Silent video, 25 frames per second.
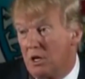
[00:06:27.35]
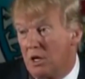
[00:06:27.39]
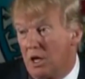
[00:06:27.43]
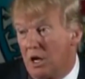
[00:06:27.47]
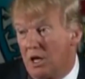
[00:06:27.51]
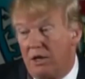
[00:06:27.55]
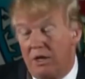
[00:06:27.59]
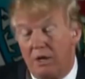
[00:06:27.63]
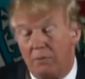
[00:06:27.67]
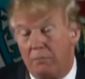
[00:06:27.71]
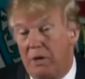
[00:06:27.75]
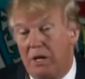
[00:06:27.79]

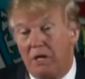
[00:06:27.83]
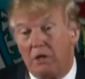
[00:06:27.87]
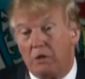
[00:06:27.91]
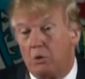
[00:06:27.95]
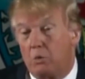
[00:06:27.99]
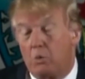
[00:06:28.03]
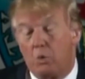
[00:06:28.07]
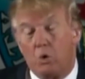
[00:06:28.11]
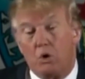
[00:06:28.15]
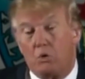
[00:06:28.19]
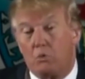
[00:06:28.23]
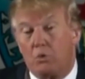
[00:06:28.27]
And they made the
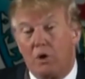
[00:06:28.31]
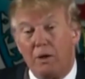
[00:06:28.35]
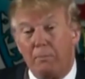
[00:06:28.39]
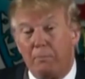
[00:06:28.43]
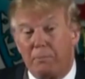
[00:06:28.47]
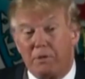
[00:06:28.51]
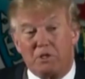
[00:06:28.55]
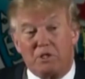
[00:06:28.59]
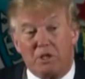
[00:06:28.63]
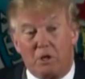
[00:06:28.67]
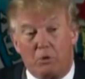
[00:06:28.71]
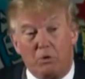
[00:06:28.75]
word
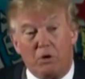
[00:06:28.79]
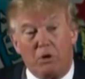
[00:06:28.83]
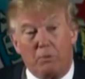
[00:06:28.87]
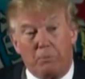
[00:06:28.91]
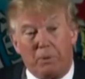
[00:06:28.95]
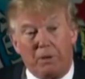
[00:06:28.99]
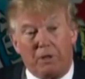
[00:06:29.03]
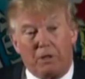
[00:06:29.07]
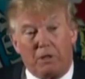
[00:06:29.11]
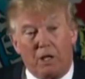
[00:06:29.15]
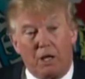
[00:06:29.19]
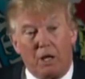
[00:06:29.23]
rapist. They really
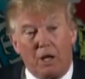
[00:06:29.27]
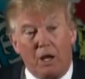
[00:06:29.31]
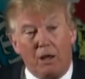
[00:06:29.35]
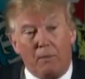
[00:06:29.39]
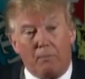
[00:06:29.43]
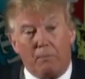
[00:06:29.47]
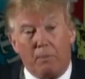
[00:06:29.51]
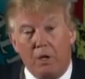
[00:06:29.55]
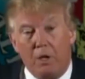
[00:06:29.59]
picked that up.